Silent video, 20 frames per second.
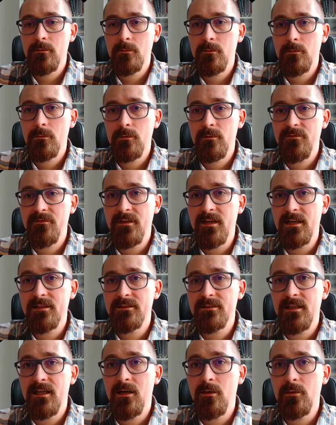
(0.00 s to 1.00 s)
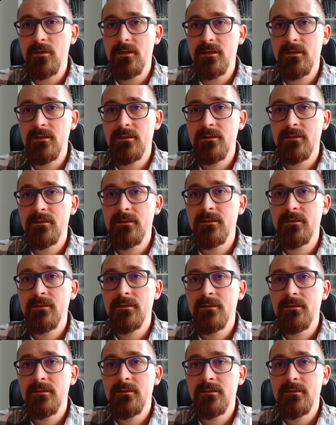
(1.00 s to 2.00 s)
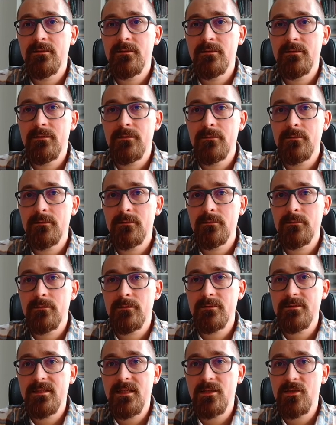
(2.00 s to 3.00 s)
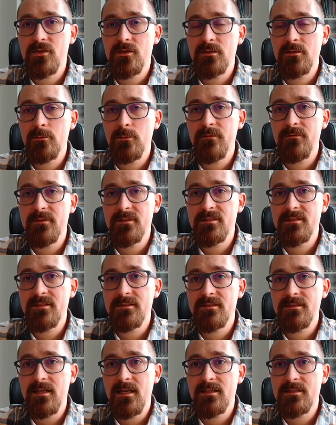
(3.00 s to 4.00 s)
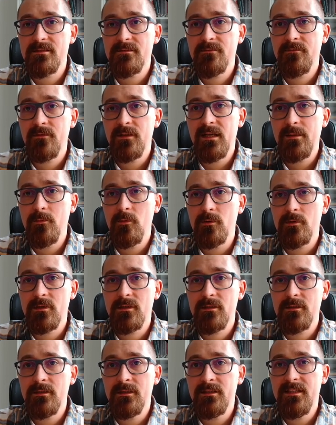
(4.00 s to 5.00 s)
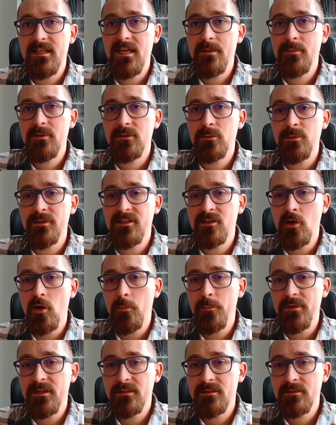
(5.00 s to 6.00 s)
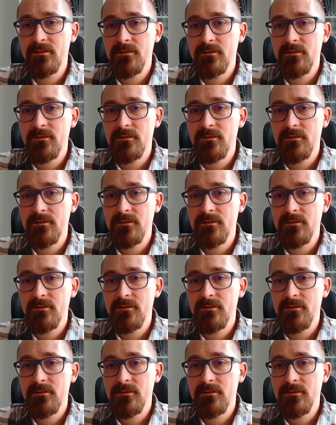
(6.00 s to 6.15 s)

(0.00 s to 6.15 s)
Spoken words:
We've got our session with the SAS framework enabled. We copied,